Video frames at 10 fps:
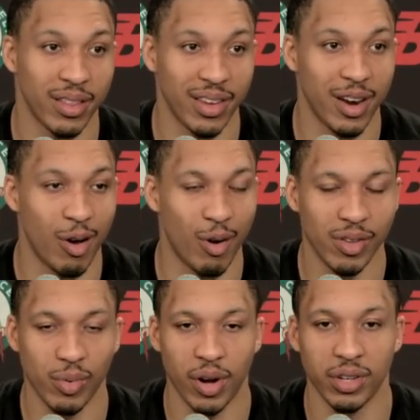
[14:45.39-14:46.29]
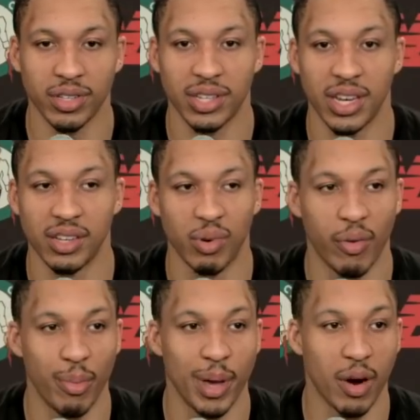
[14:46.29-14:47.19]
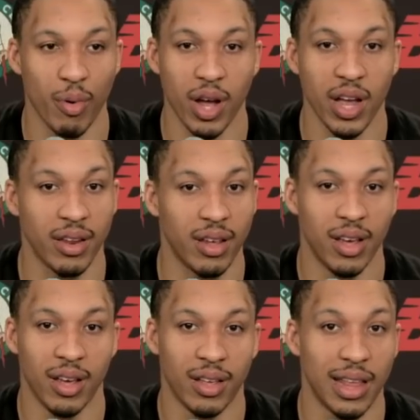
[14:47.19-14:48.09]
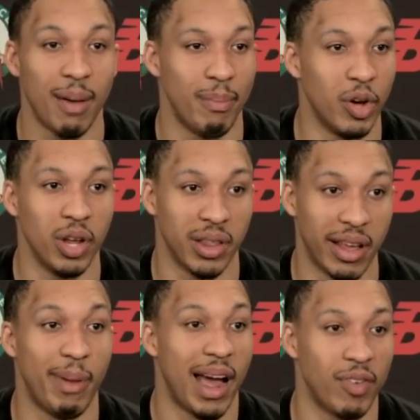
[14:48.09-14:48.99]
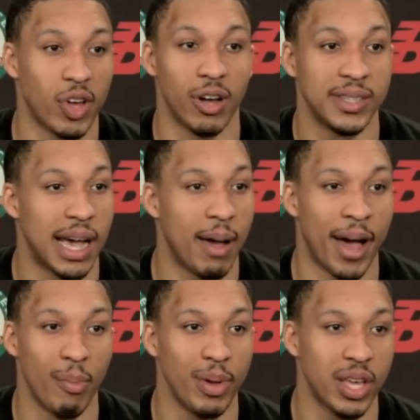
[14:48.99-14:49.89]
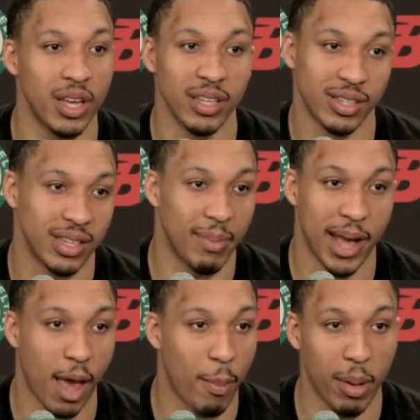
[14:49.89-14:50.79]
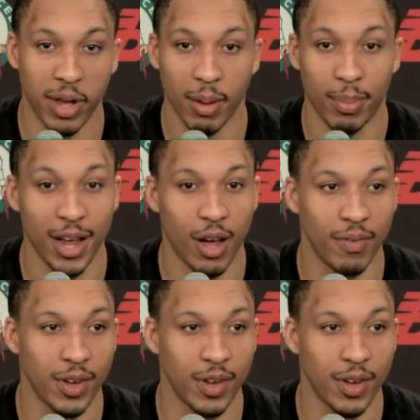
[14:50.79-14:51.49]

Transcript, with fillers: You know, it's one of those things where we make a run, that building, they might have to call a timeout because they might not be able to get a playoff.